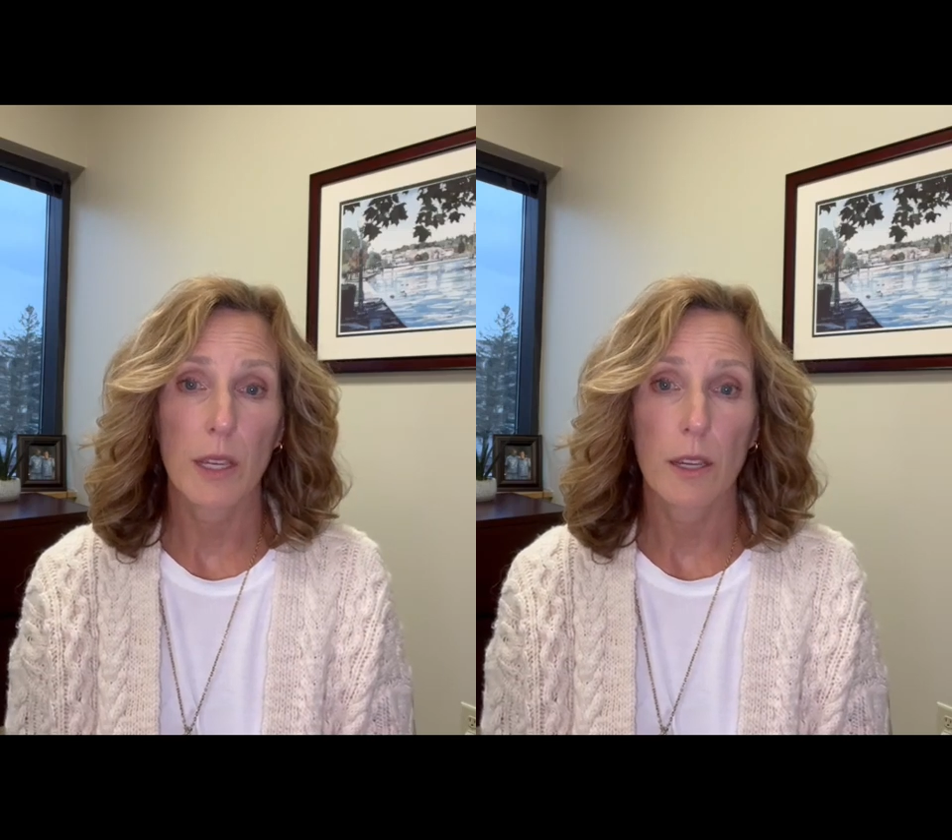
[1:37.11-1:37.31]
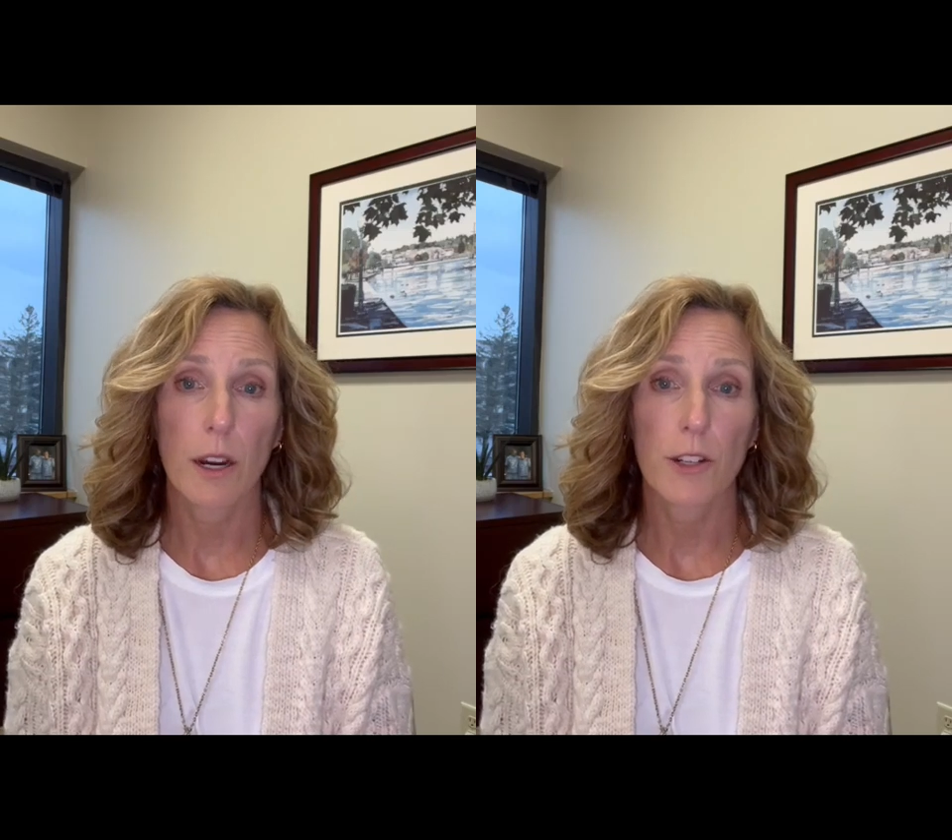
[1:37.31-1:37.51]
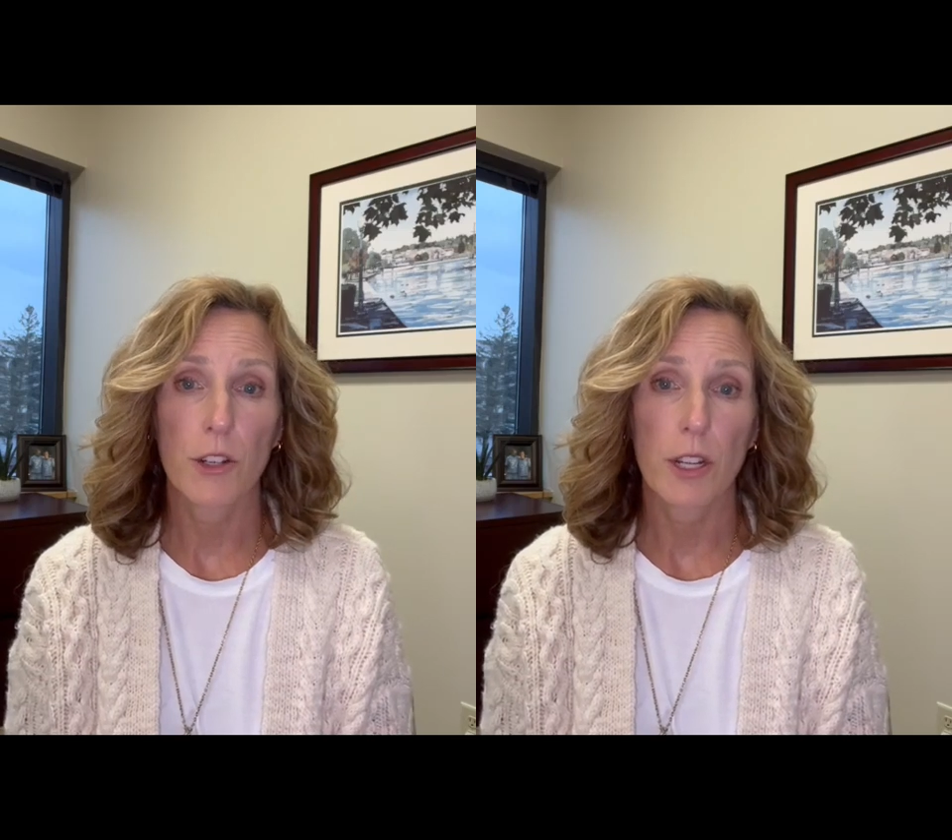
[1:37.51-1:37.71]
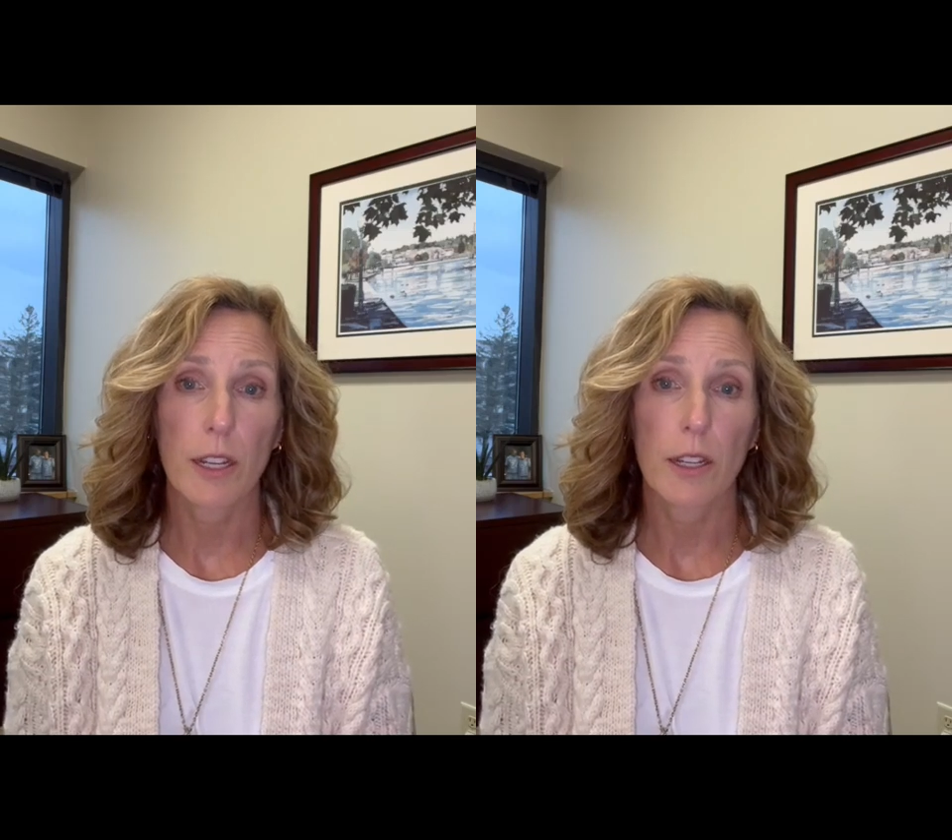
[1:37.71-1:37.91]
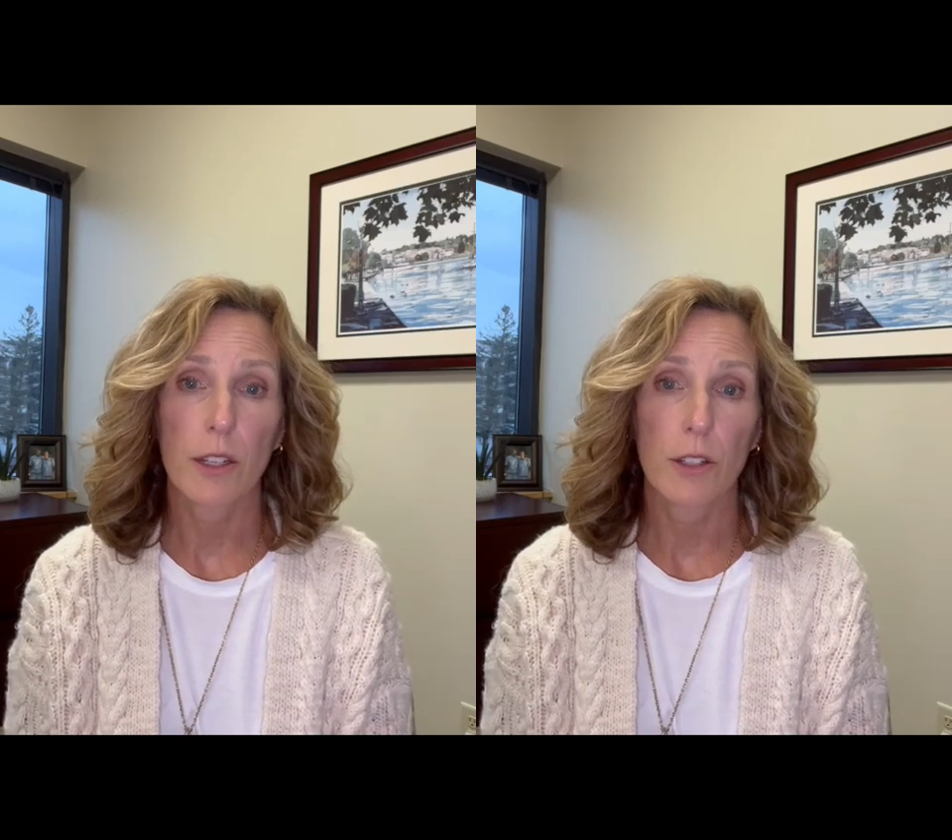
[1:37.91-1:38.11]
ERG
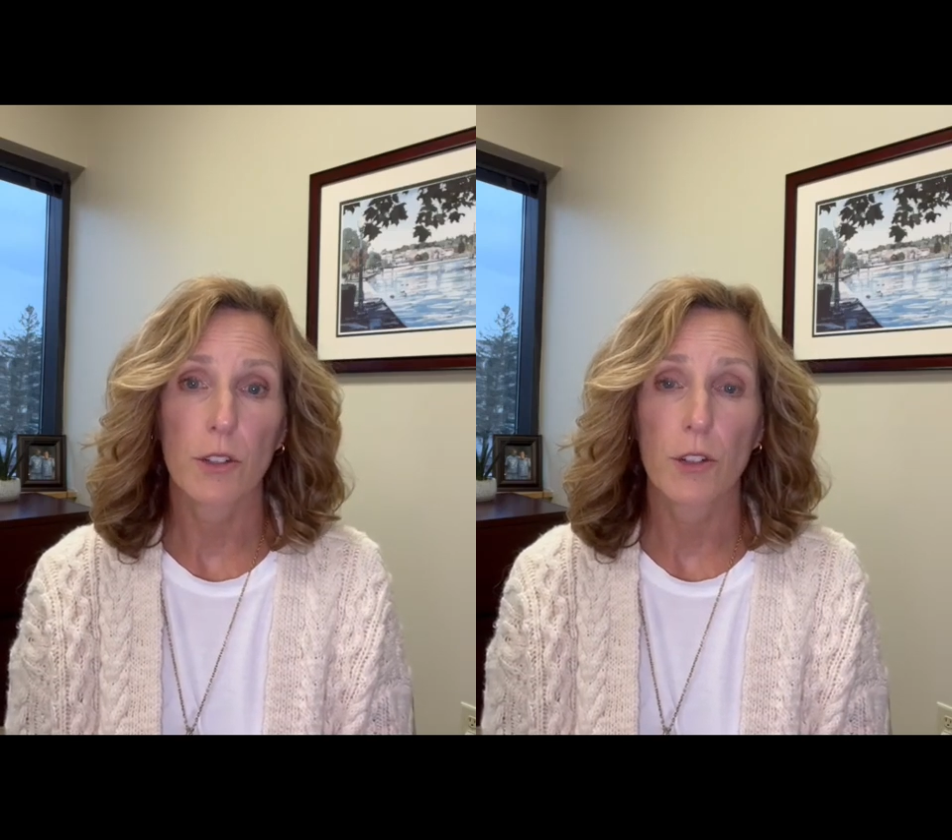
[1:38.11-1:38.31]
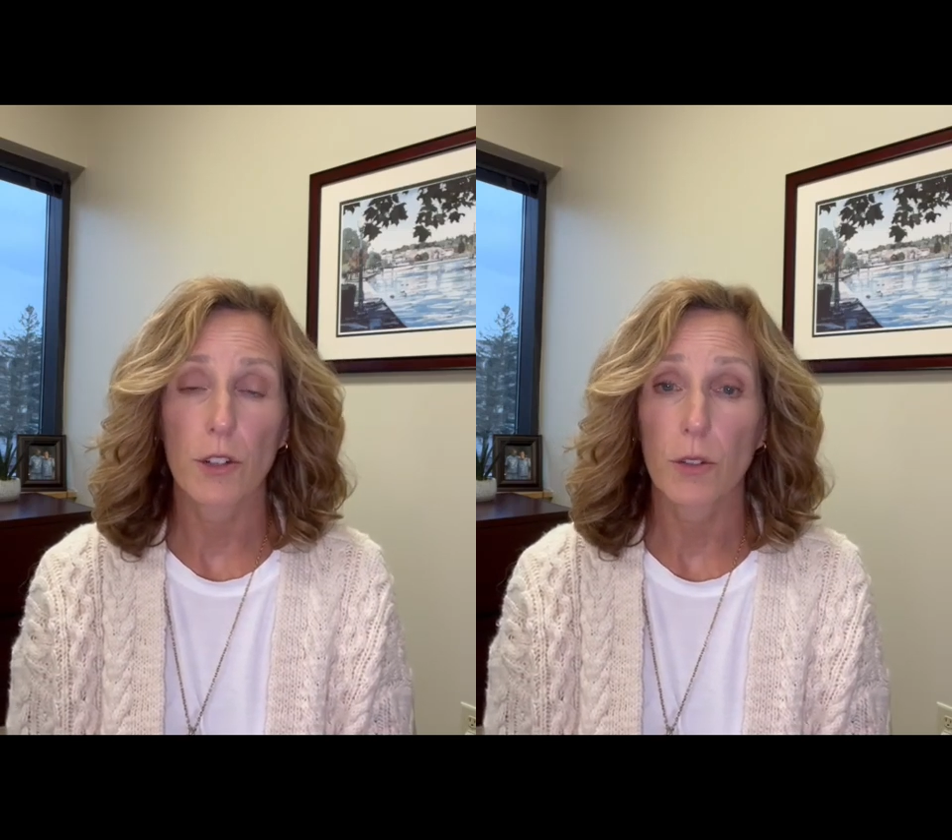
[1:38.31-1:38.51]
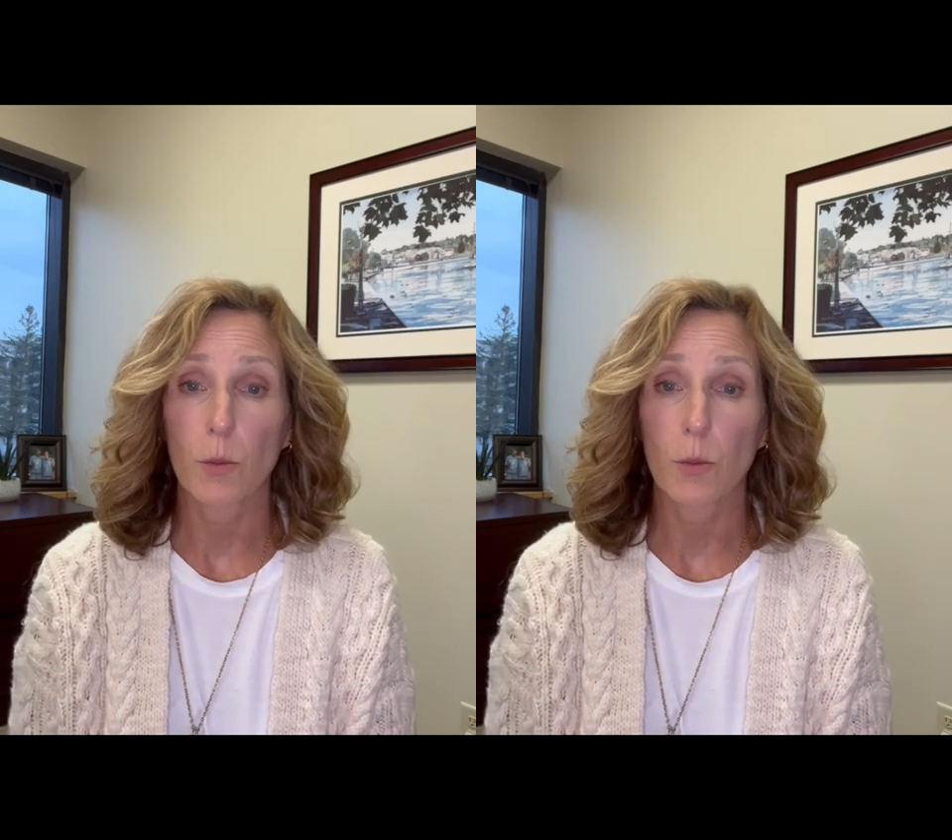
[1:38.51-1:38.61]
is just